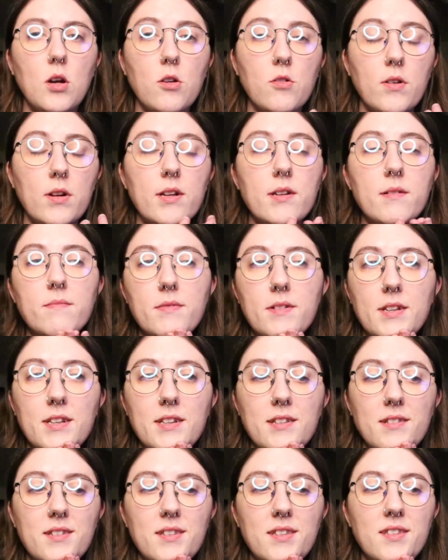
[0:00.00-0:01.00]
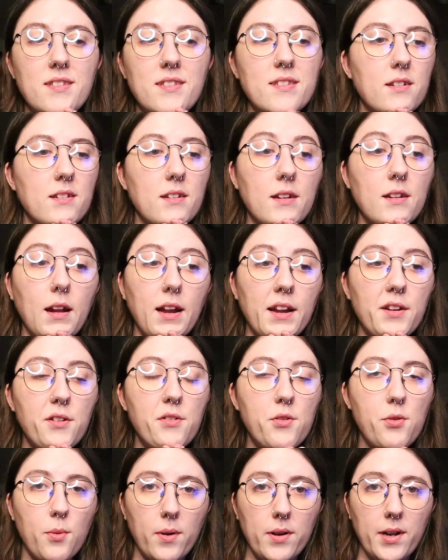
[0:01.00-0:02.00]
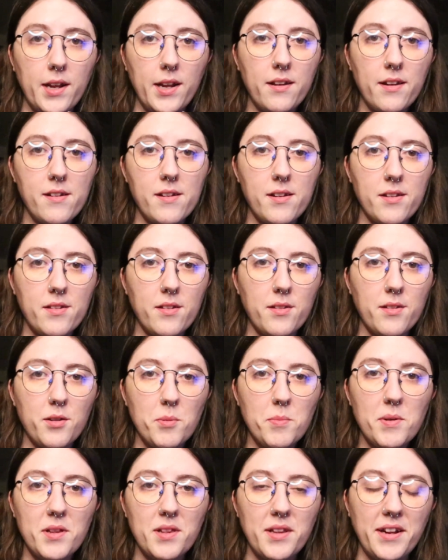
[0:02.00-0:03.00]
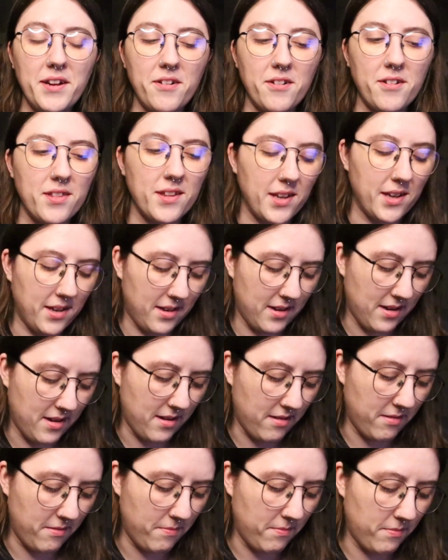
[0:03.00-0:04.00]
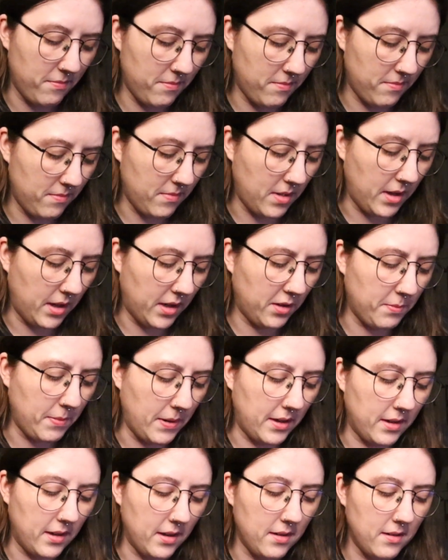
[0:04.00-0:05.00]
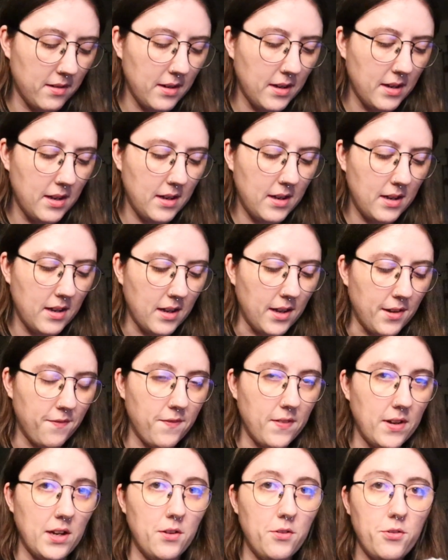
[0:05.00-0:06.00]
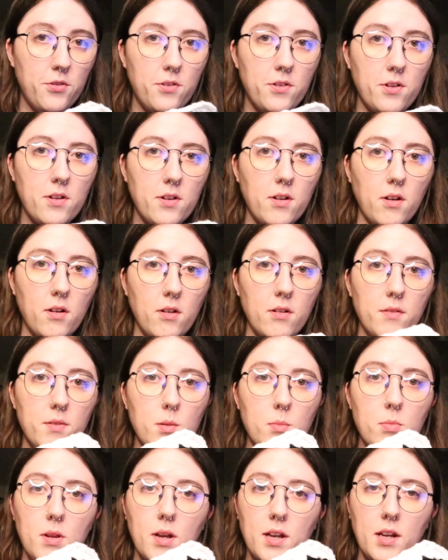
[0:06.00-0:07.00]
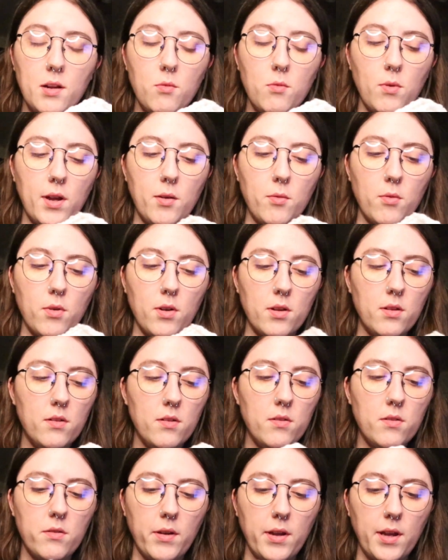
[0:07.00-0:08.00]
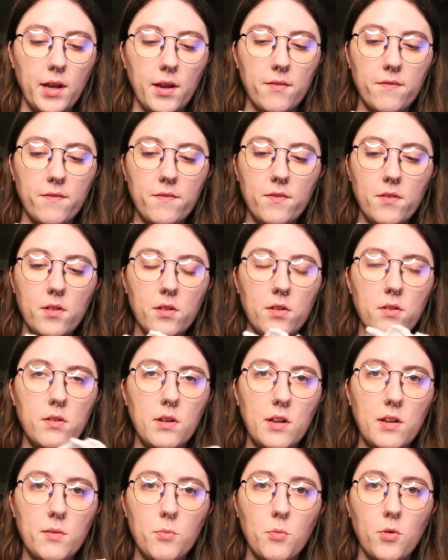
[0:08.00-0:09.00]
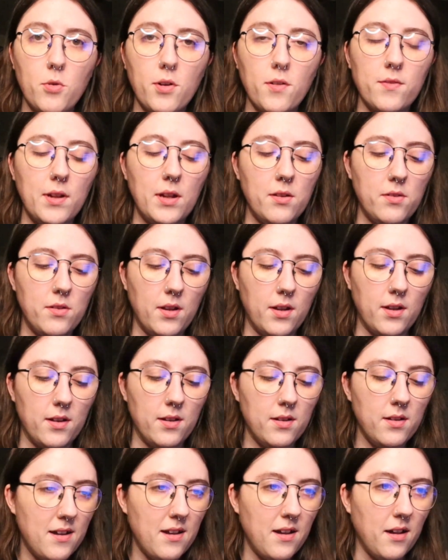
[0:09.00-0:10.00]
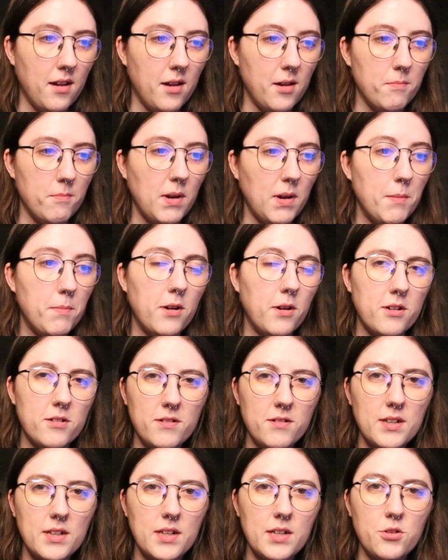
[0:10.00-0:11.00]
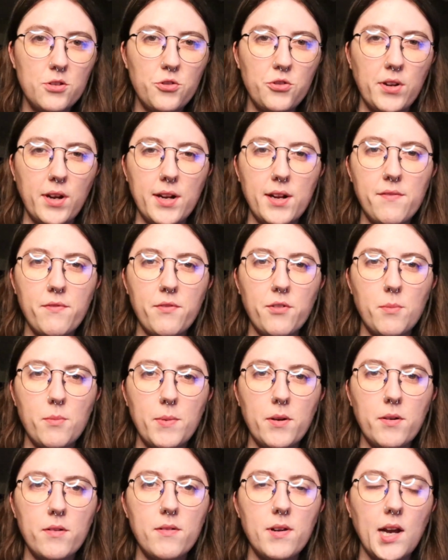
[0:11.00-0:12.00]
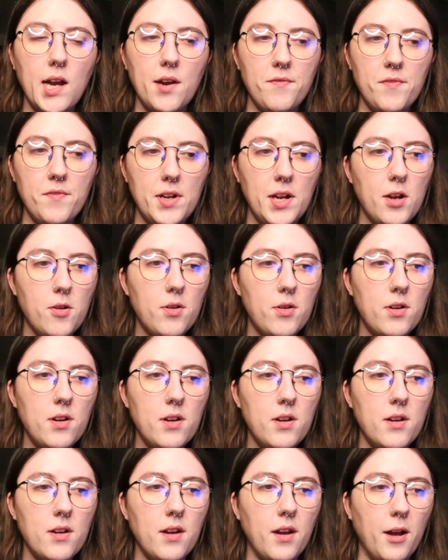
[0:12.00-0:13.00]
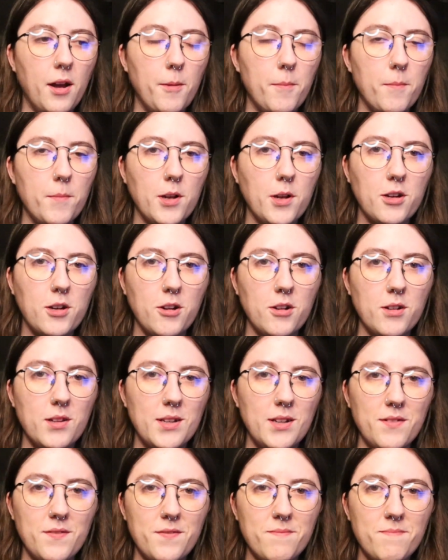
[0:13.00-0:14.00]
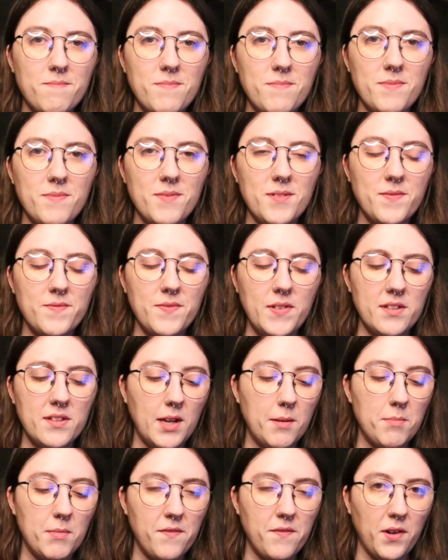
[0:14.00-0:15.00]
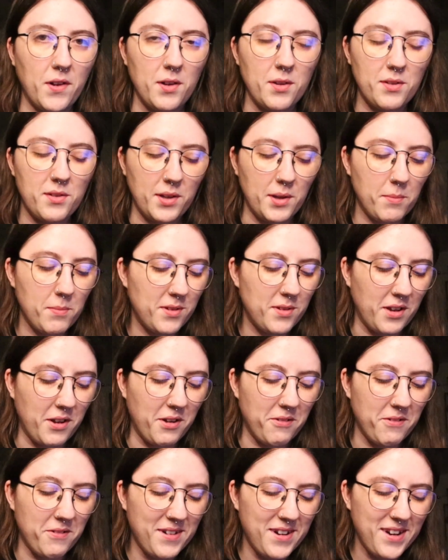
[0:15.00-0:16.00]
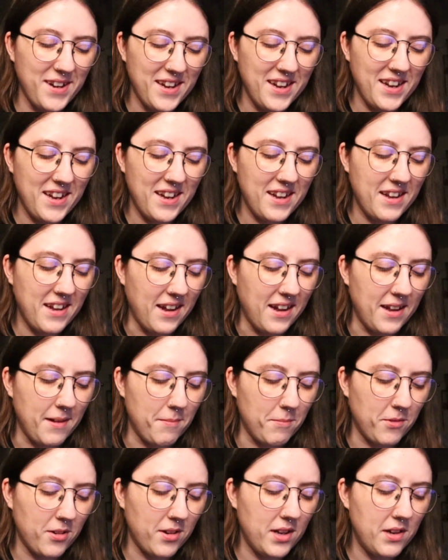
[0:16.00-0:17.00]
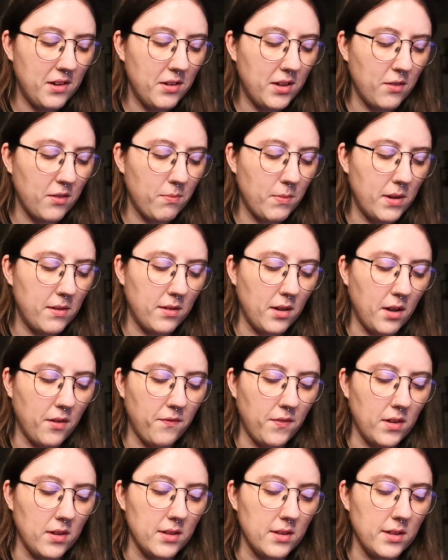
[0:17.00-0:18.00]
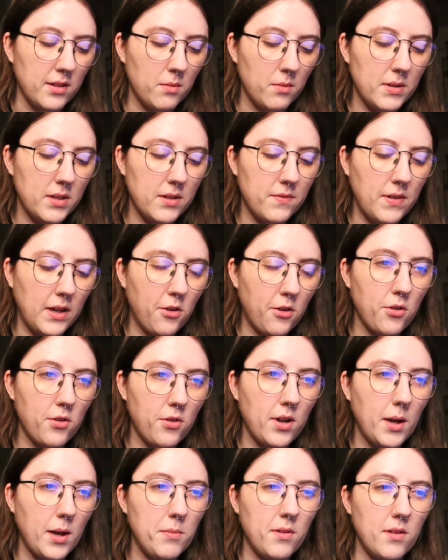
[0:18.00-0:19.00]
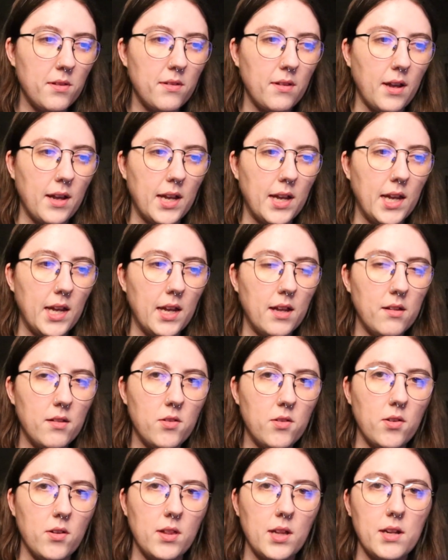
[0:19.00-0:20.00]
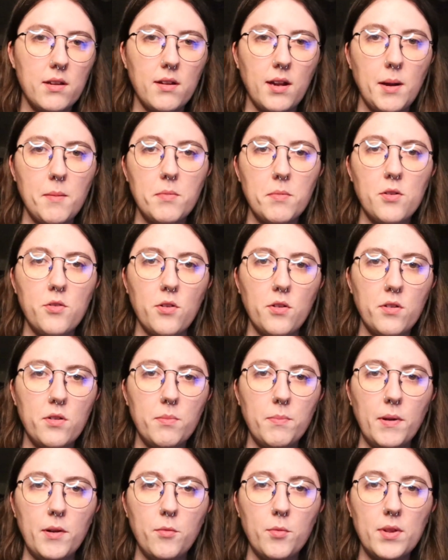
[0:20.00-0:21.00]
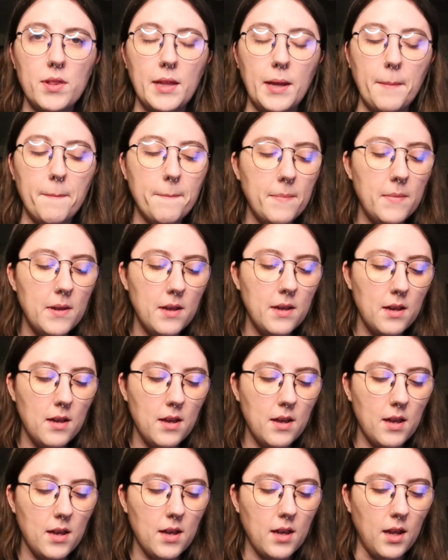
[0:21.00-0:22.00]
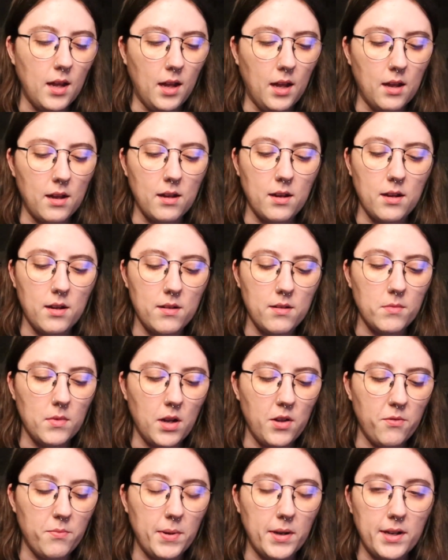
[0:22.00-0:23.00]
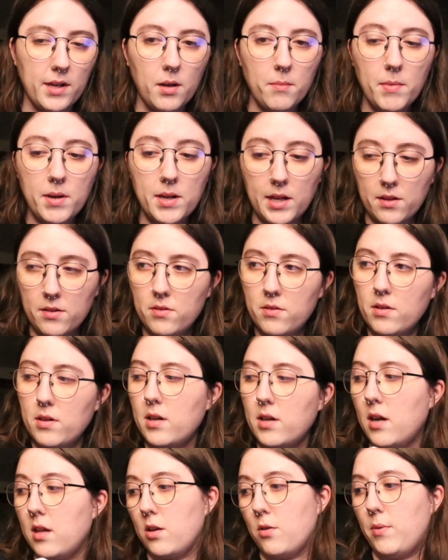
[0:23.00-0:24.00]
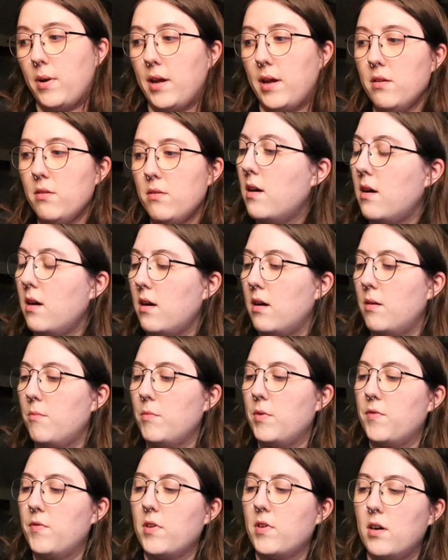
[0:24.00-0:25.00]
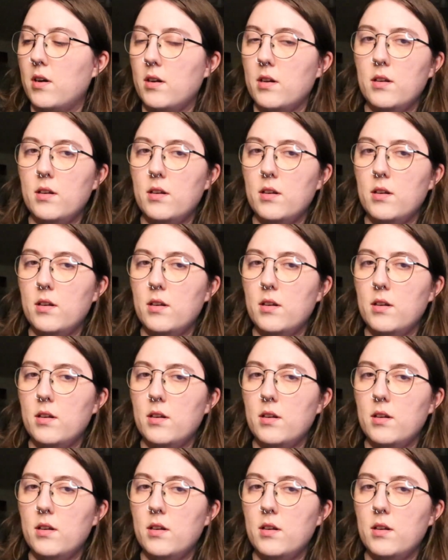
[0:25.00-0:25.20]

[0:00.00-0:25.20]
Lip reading: right, it's 9:20. It's a little bit later than I expected. I finished all of the black and white ones, so I have 6 more of these done. My partner and I chatted for about half an hour. They're currently on FaceTime. They fell asleep, so I'm going to give myself a little bit of extra time since I took that time to just spend with them. And I've picked out my next colorways. We've got